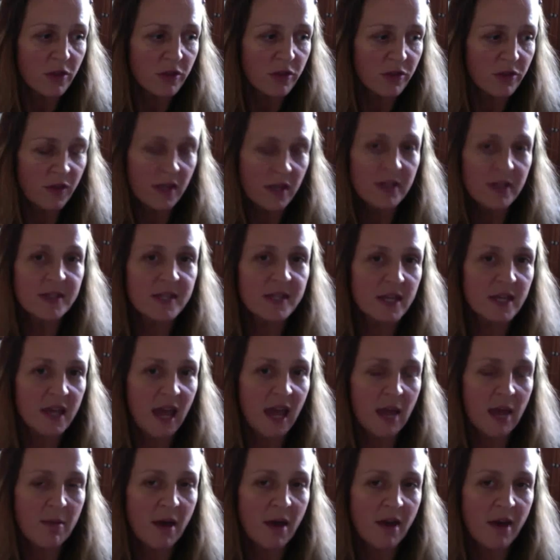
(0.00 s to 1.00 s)
things that
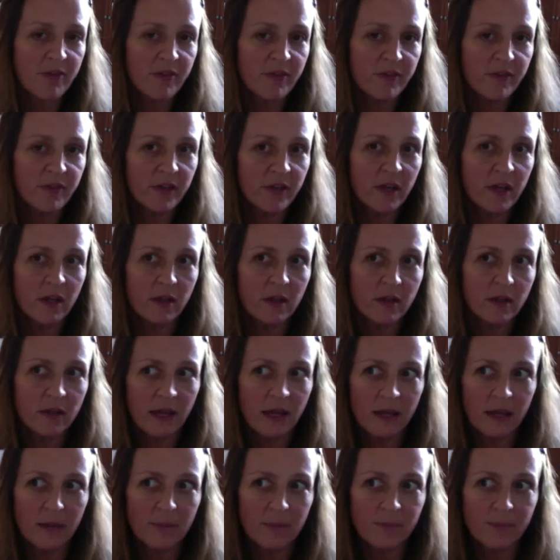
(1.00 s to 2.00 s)
came out of it,
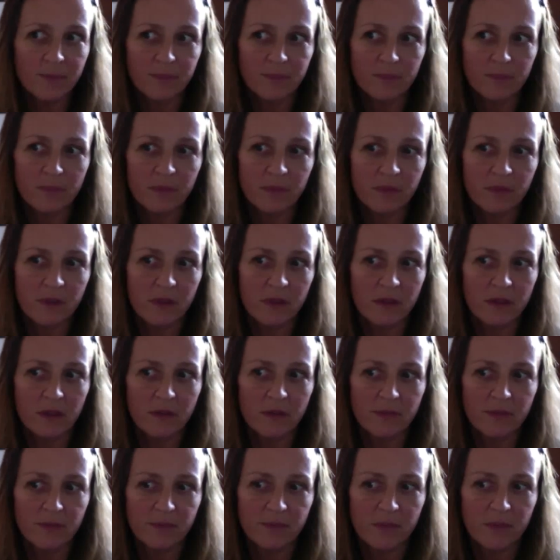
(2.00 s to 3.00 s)
like
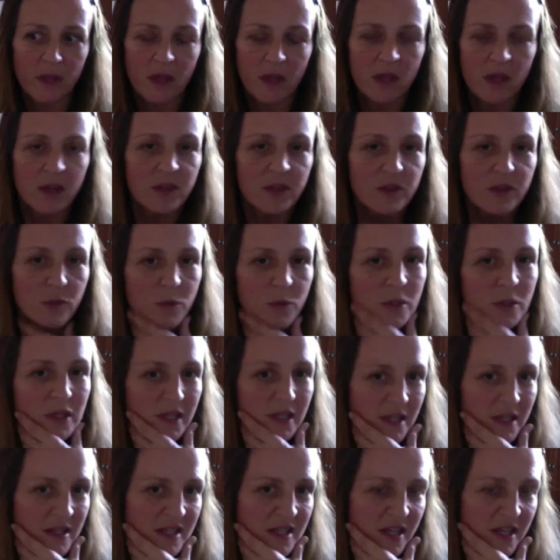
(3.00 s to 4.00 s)
the
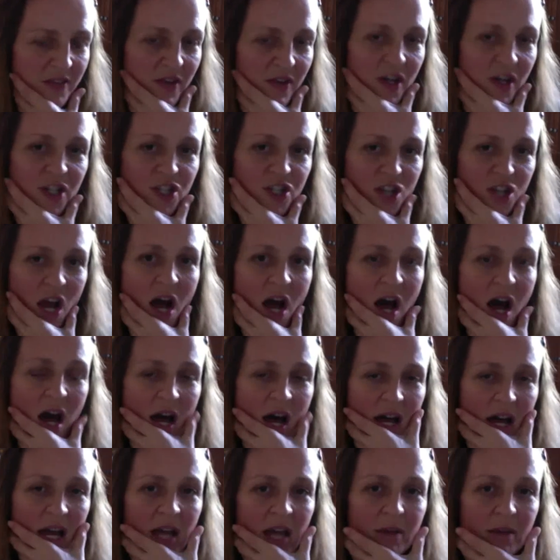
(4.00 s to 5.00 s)
release of our
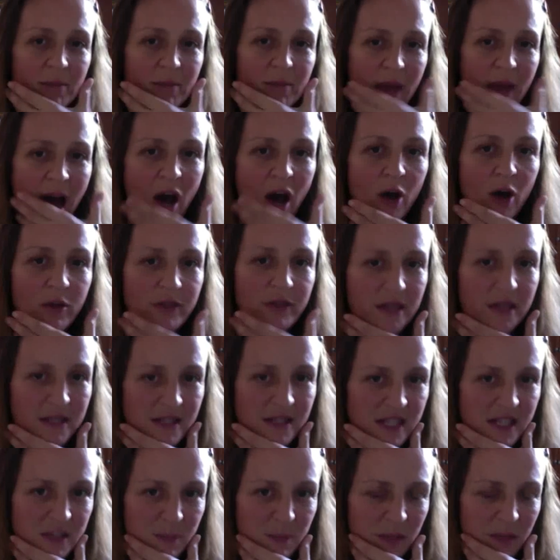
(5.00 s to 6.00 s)
jaw and mouth and
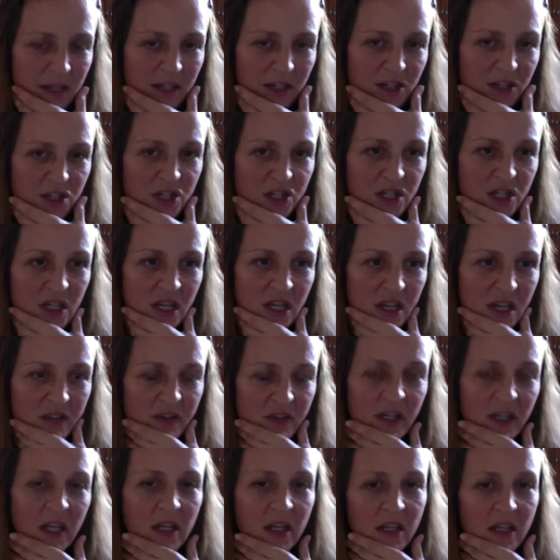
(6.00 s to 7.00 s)
speech.
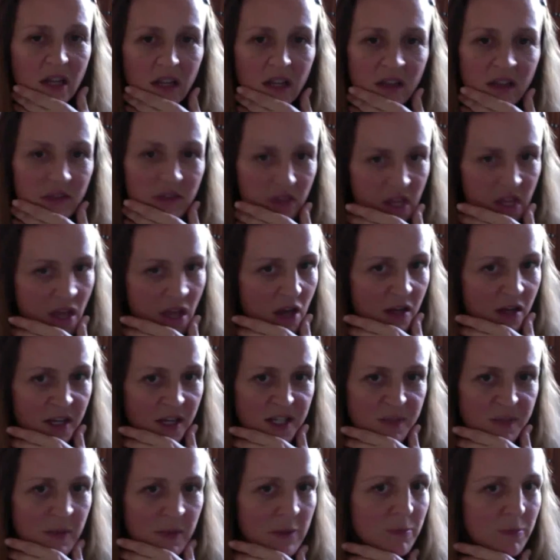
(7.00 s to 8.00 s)
Even in the
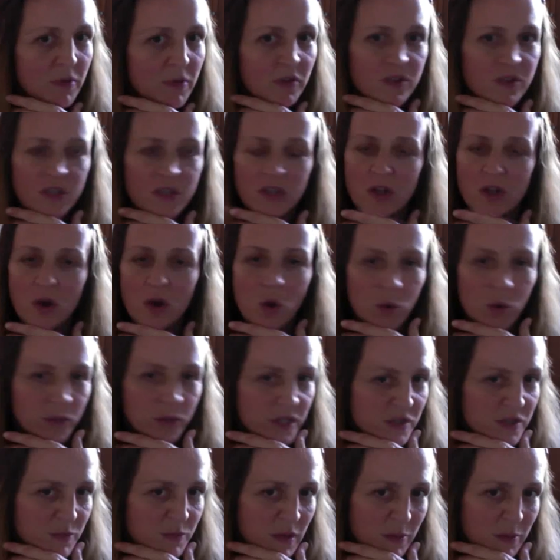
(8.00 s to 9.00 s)
youngest people to the
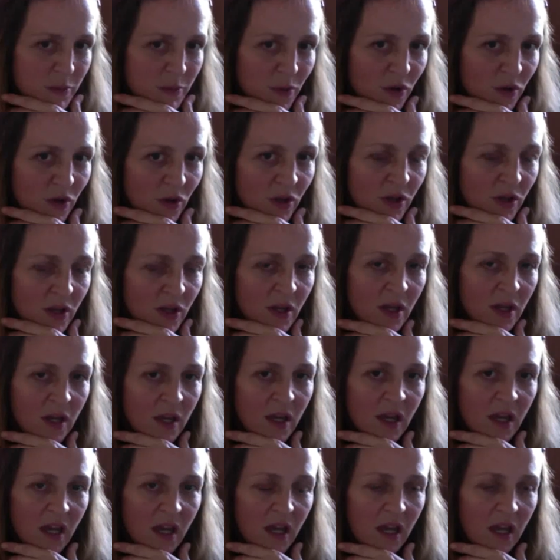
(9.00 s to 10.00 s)
oldest people,
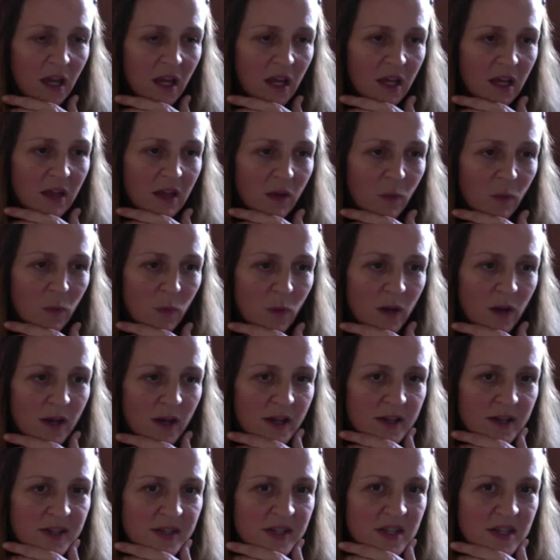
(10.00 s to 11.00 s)
it
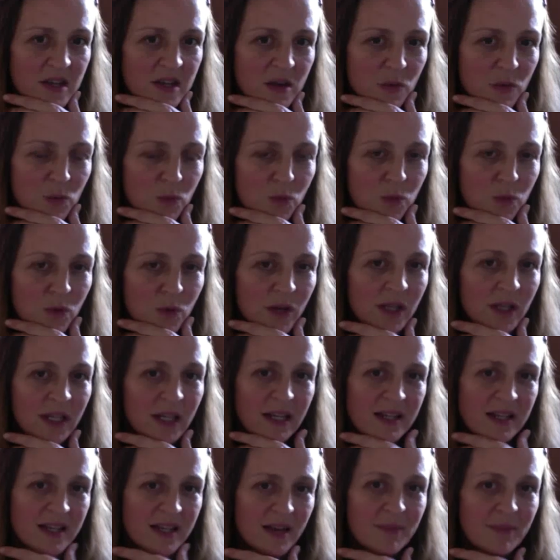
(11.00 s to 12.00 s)
was really
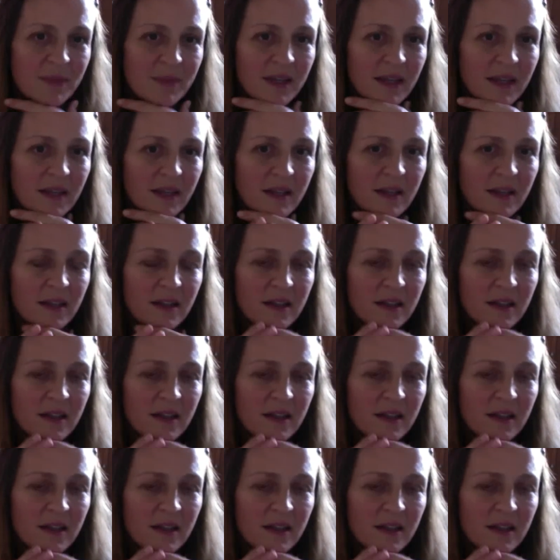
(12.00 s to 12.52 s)
something.